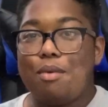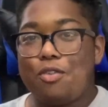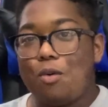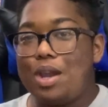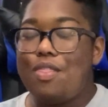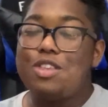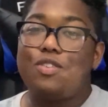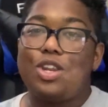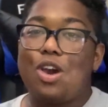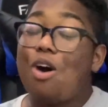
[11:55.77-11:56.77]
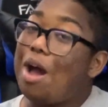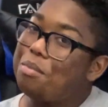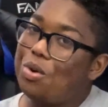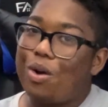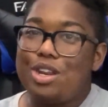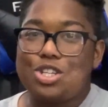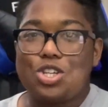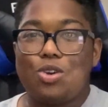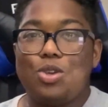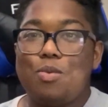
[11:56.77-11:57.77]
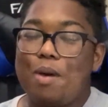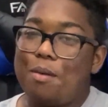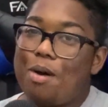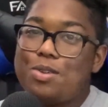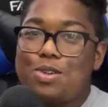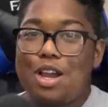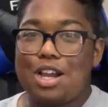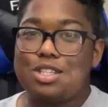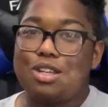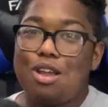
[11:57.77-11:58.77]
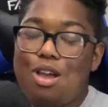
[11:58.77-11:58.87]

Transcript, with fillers: before we end this video, I'm going to show you my mom's reaction